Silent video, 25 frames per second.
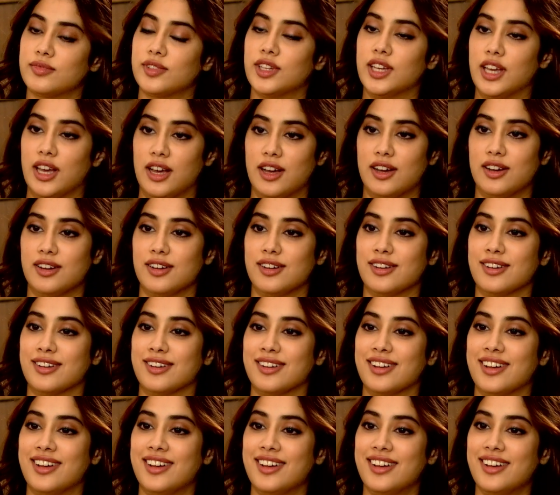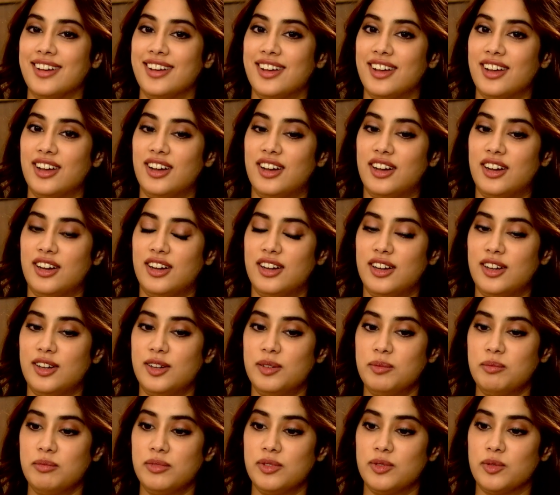
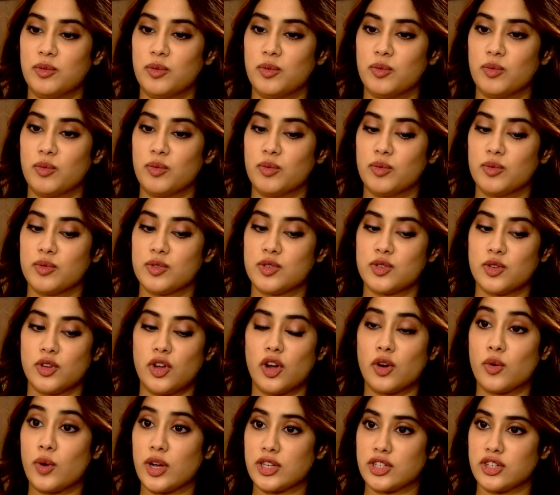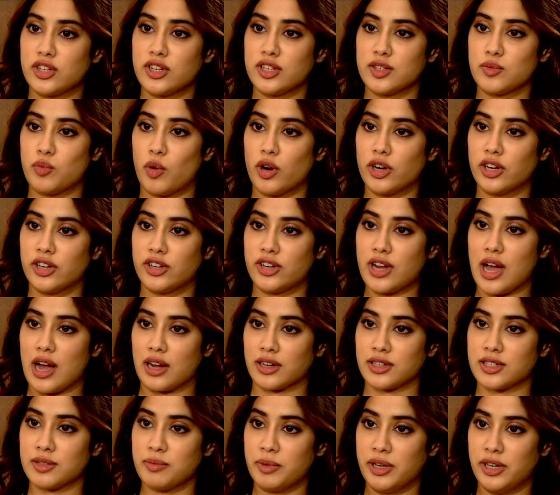So your question is what
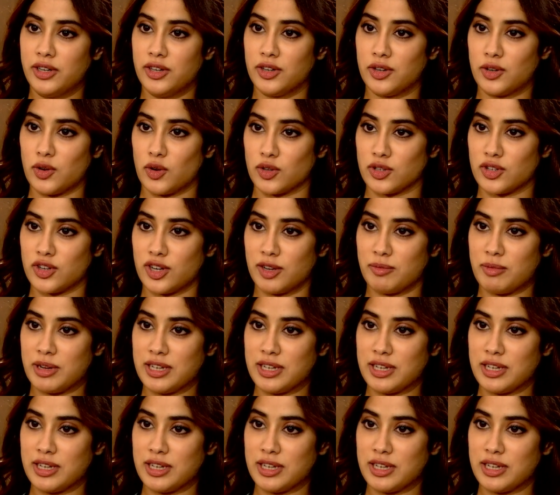attracts me to torturing